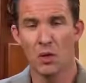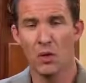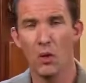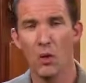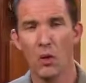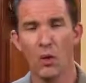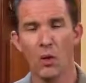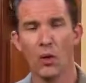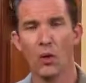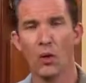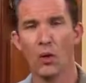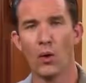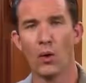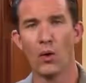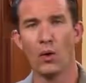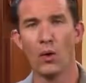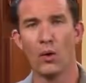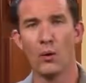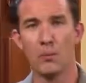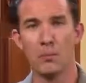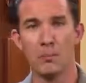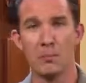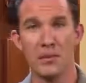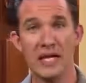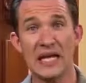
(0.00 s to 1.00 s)

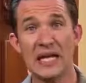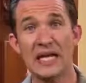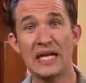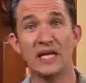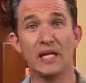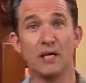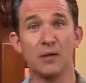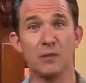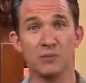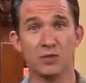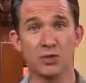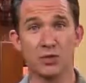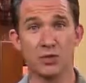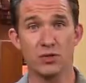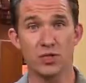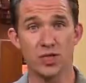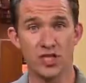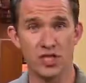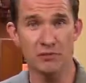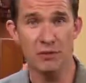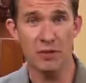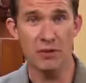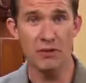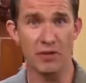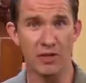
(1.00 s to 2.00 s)
or mediums or
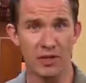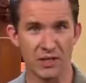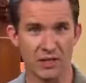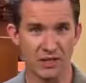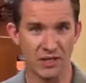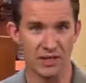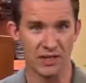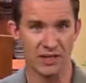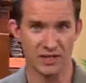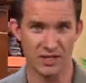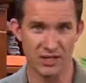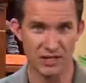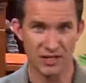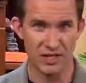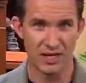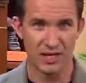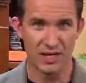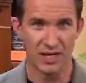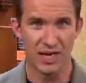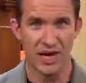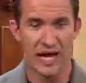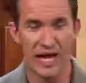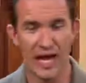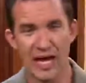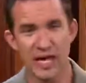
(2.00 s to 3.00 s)
spiritists
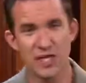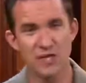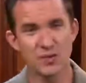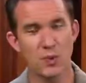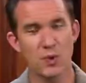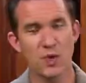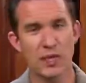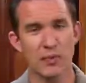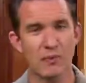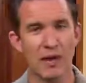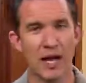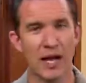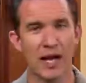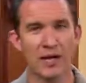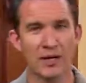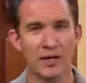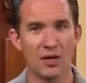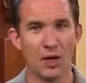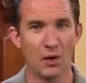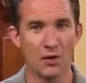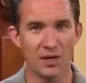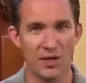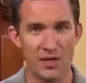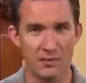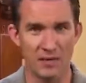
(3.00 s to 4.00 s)
as we might
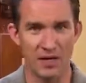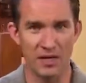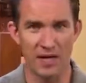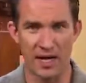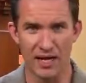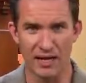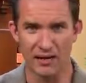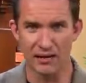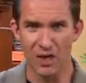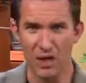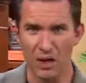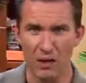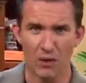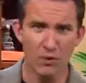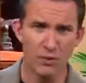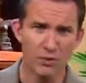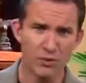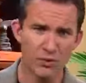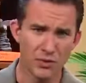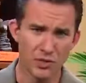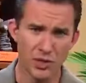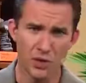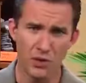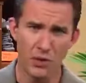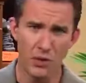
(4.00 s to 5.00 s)
know them today.
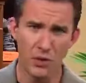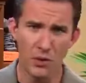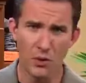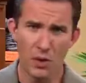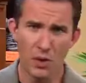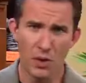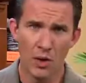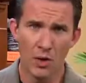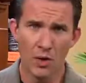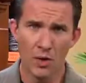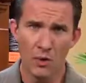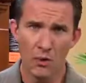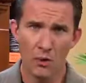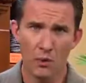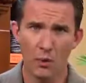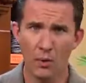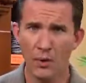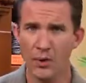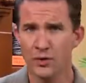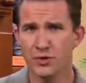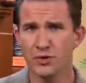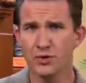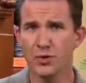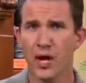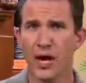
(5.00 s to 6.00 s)
Those who
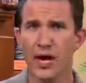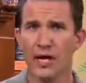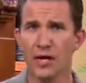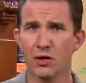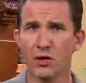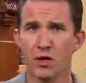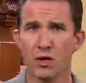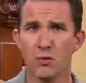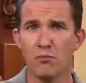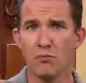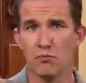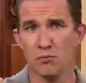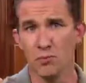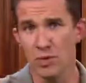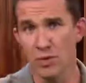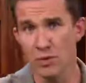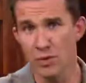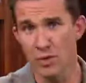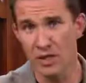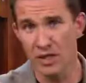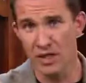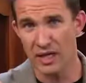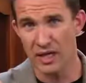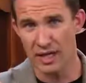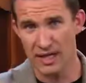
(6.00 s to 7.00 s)
want to try to
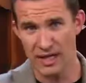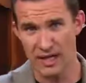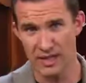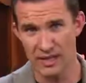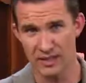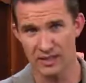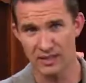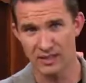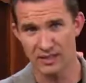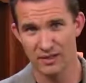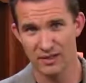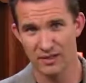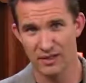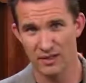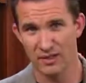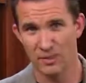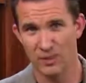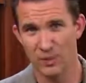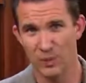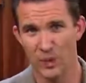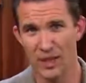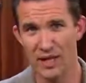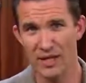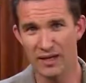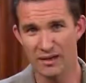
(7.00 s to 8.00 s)
communicate
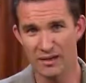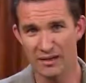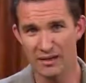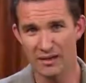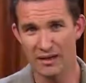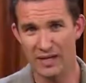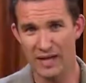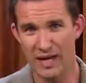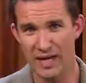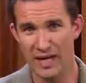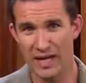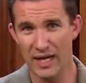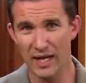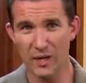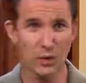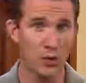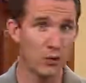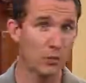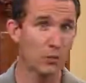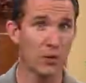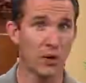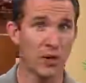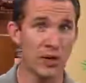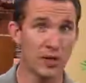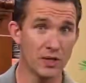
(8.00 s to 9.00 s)
with the dead
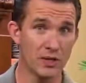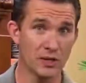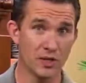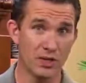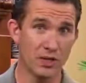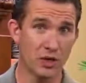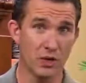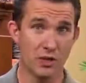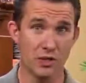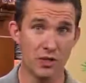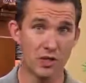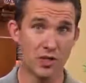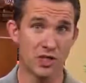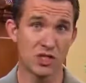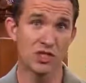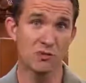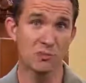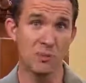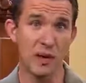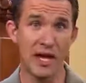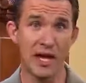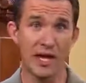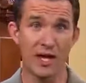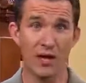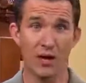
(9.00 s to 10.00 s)
or bring certain
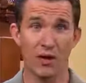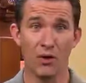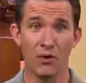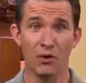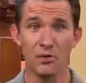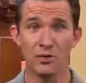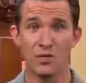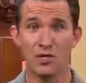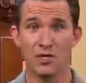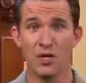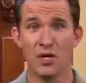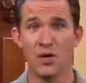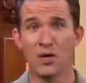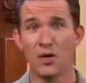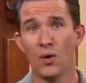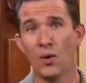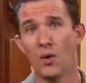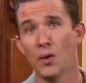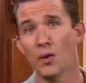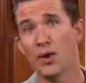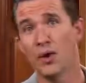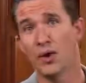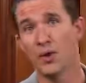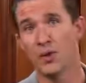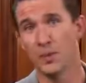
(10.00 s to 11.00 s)
spells
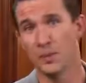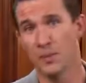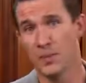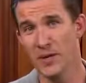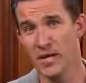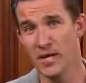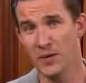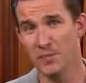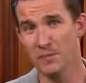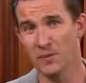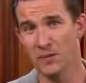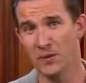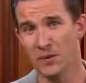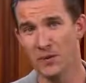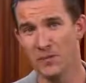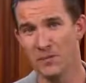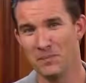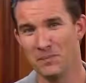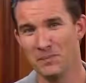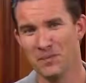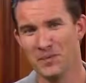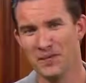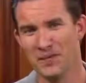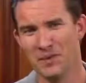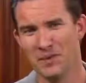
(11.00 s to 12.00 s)
on other people.
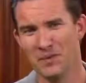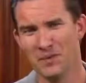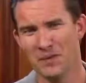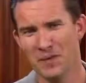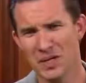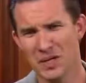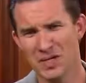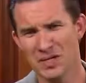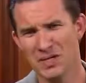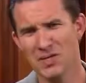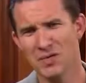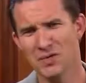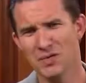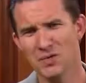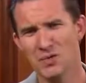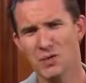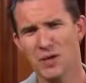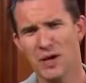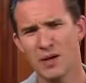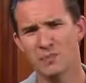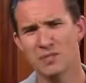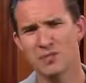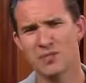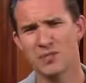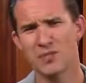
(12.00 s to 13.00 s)
What does the
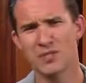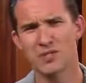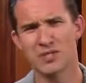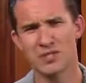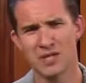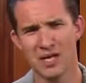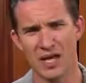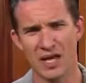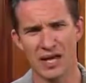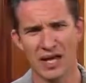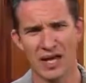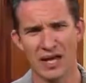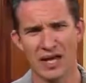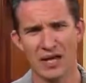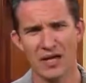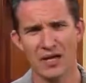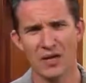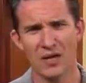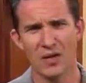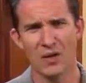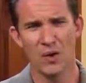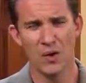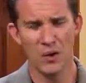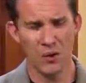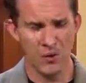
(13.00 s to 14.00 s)
Scripture
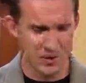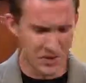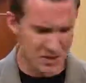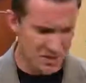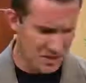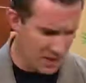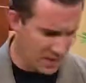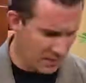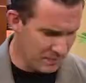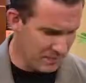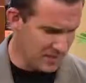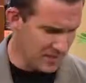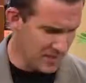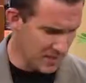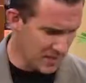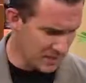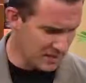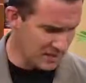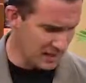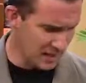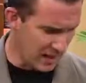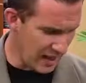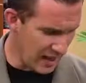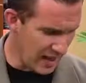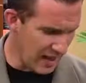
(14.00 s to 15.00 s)
say on
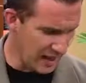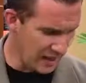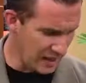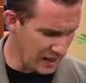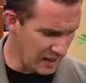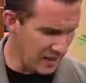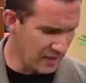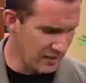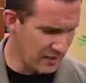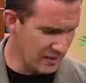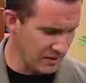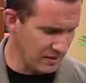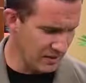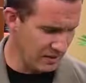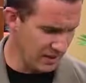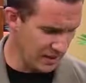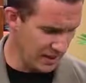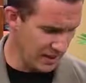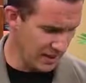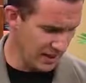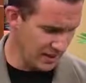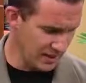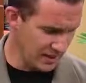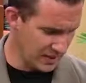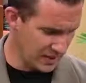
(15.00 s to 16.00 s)
subjects like unto
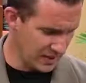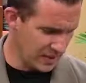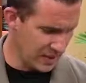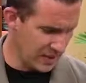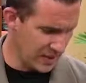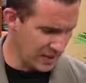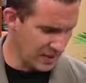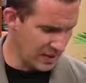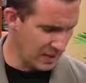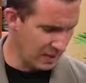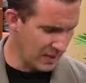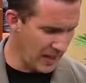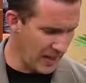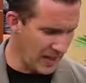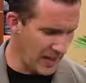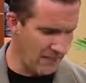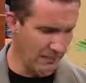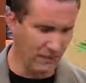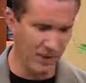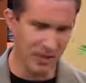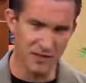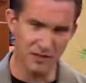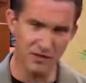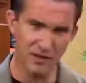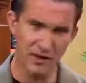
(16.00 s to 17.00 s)
these? Again, the
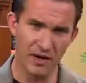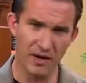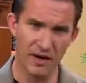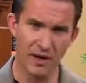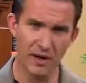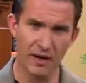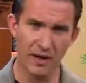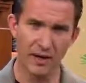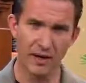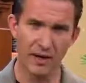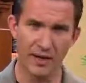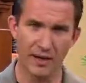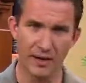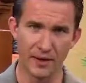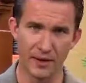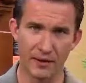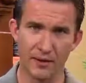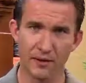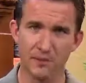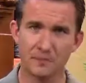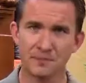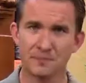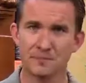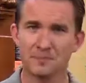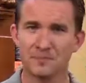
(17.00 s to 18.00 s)
Bible is very
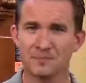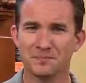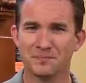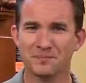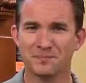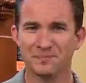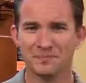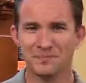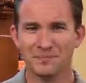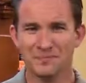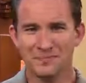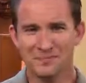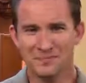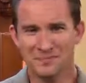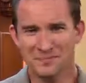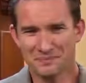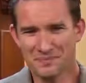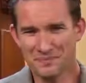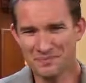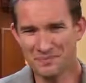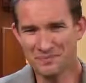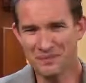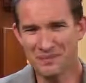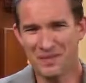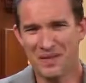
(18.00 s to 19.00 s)
clear
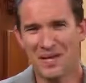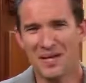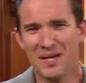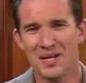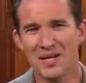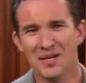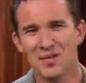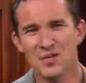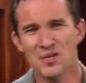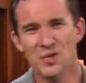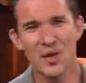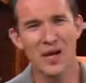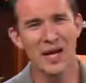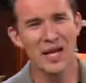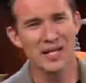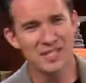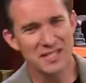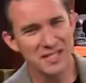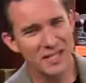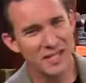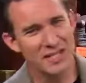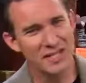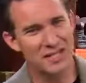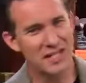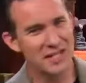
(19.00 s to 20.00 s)
in
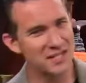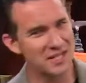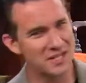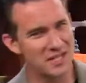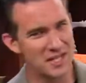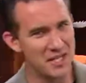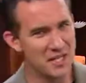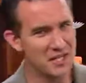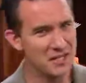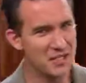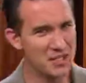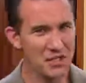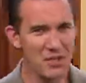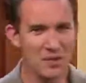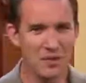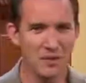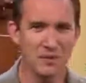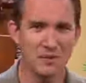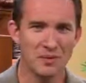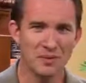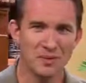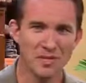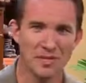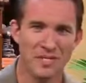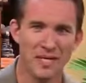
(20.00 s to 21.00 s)
addressing these
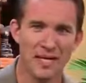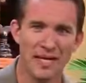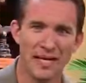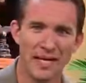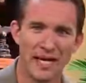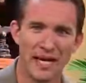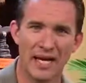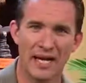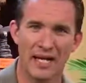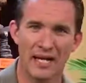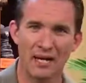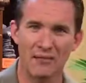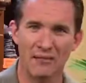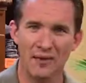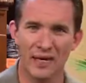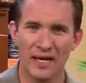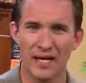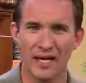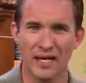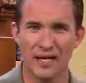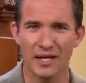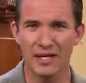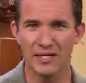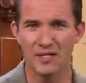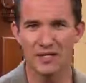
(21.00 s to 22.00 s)
issues in
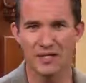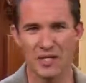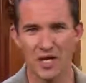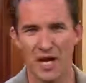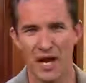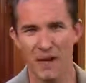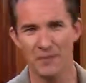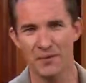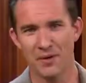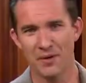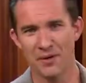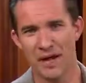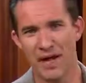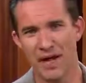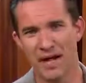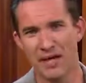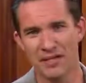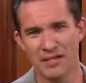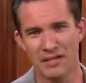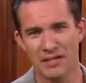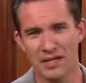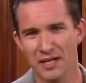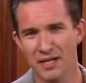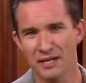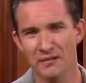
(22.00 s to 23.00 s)
Leviticus chapter
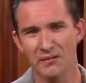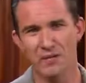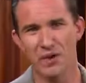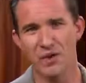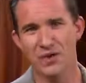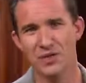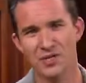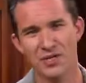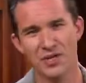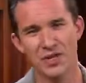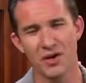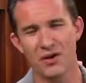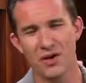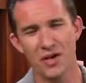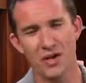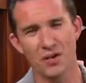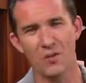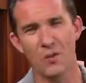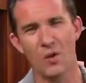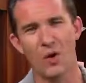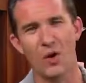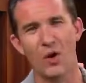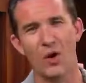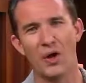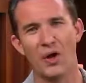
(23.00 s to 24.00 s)
19 verse
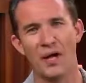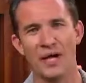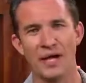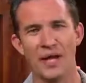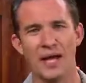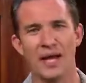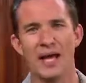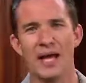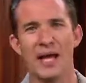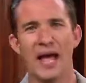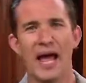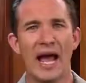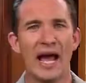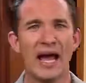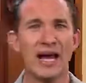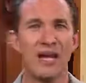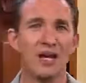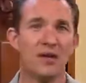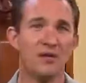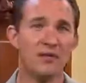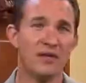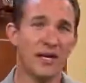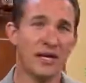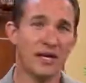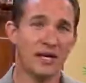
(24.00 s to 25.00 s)
31 and
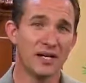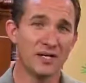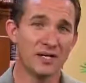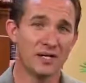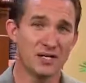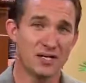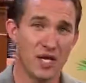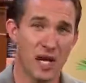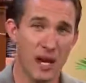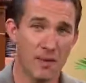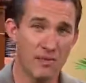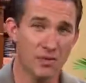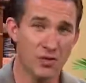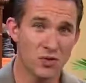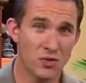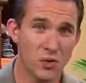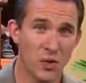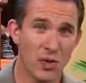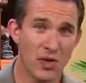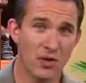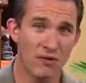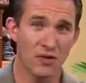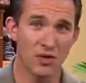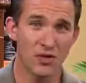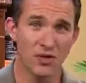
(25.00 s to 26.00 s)
Leviticus chapter
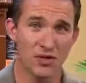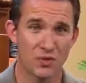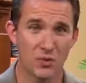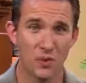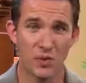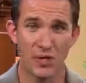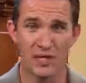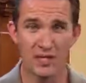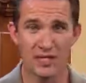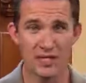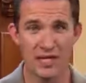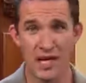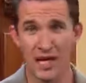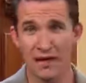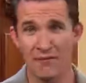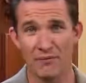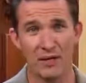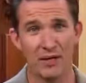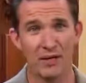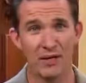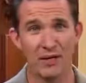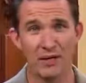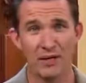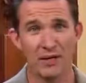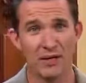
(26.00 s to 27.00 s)
20 verse
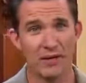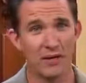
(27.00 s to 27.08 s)
27